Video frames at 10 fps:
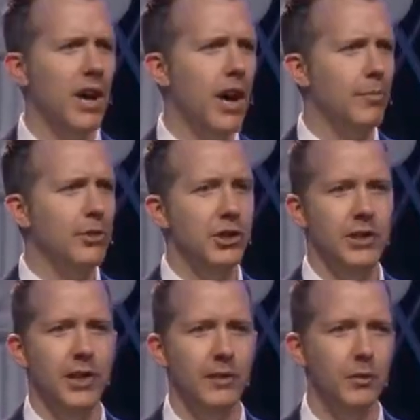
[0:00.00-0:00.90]
option
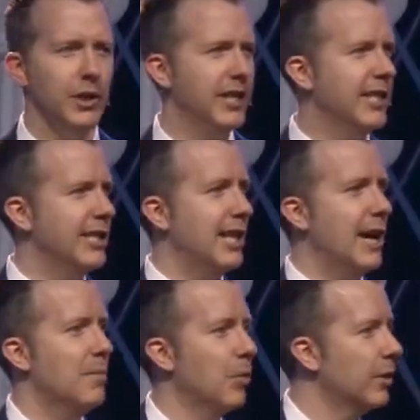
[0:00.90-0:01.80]
of running the
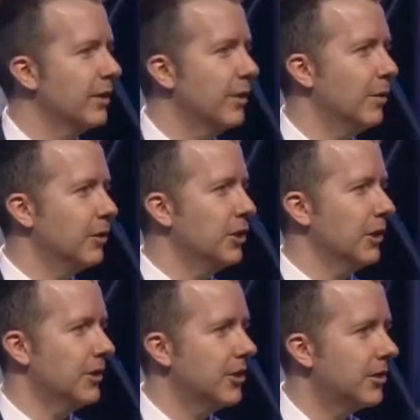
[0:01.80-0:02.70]
soundboard at the old
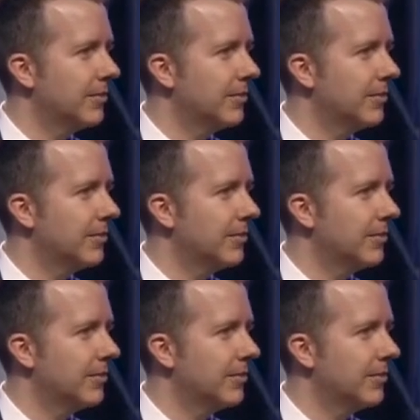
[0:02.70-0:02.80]
church.